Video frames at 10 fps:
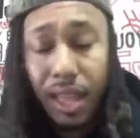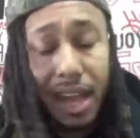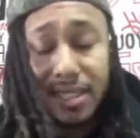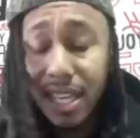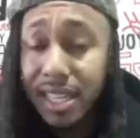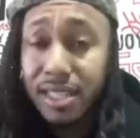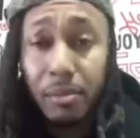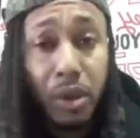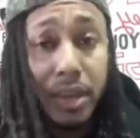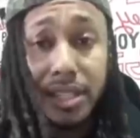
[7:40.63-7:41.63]
I said this a
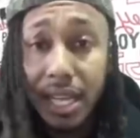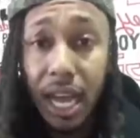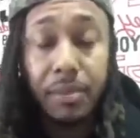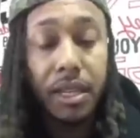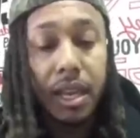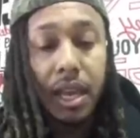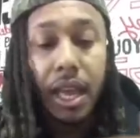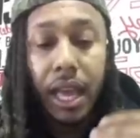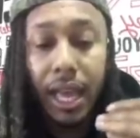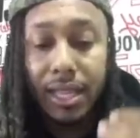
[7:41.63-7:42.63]
million times,
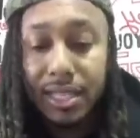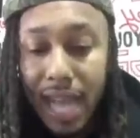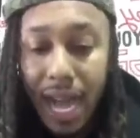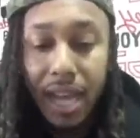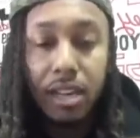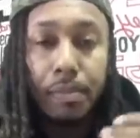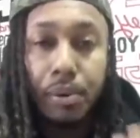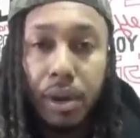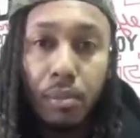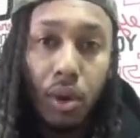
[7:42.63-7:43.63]
is not going to
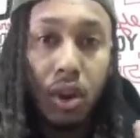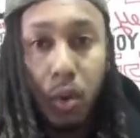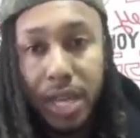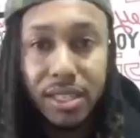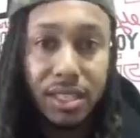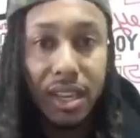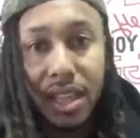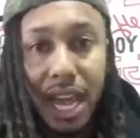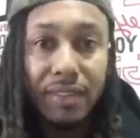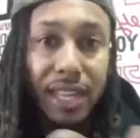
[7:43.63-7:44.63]
put more questions in your
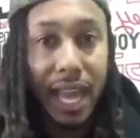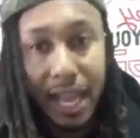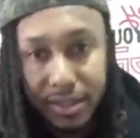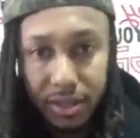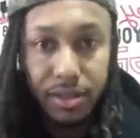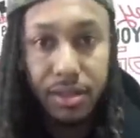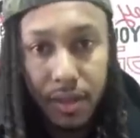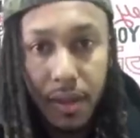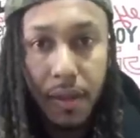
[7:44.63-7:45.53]
life than answers.